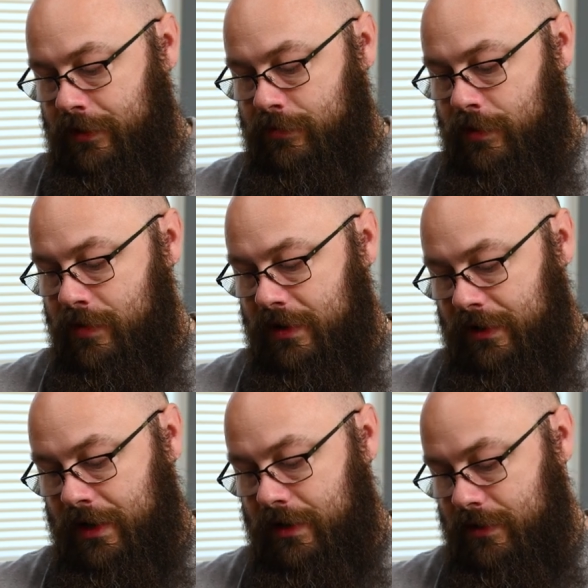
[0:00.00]
is we want to
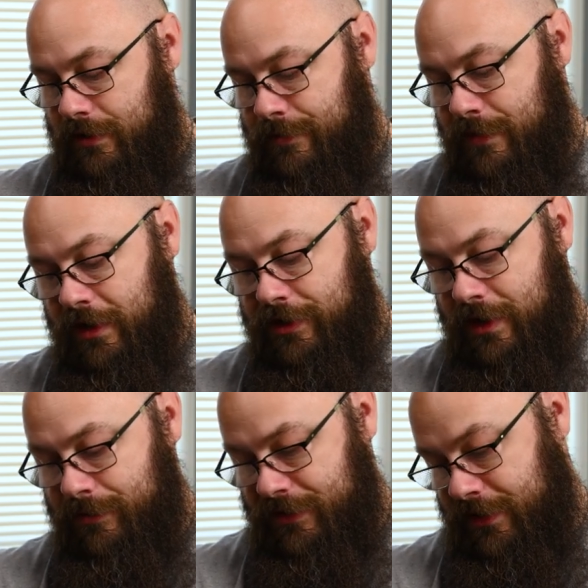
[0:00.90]
light Mini
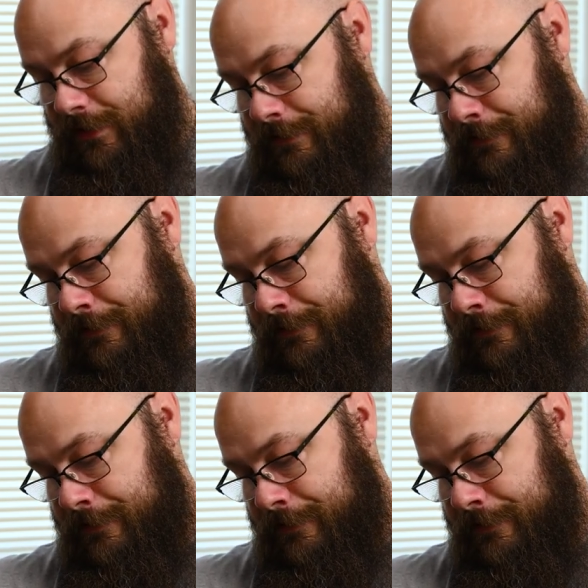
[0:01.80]
James here